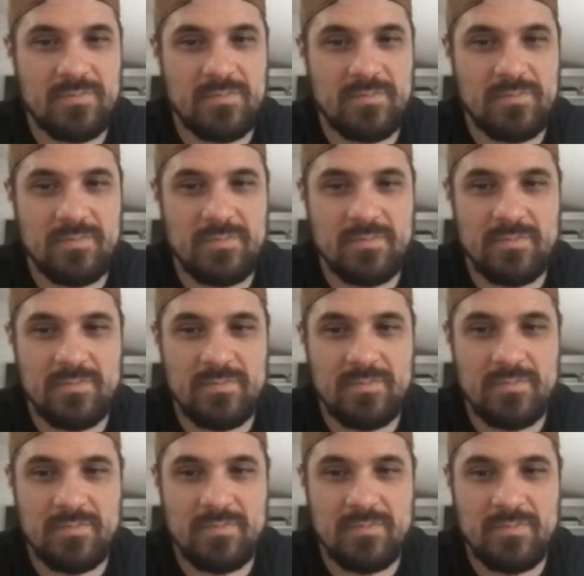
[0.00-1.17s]

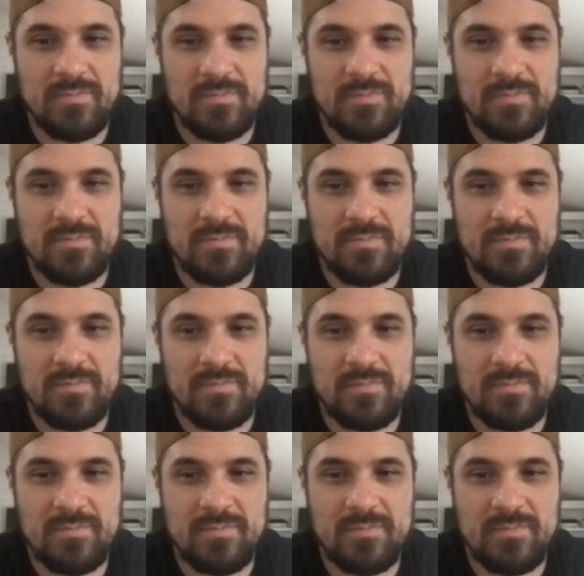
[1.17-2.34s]

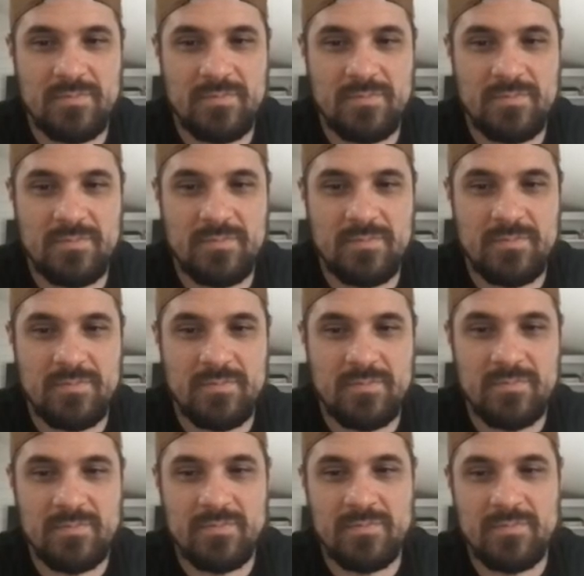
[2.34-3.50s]

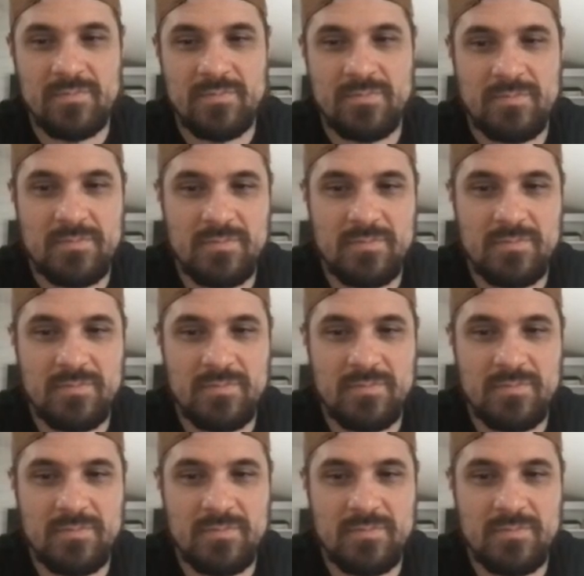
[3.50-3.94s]
The person shown says nothing.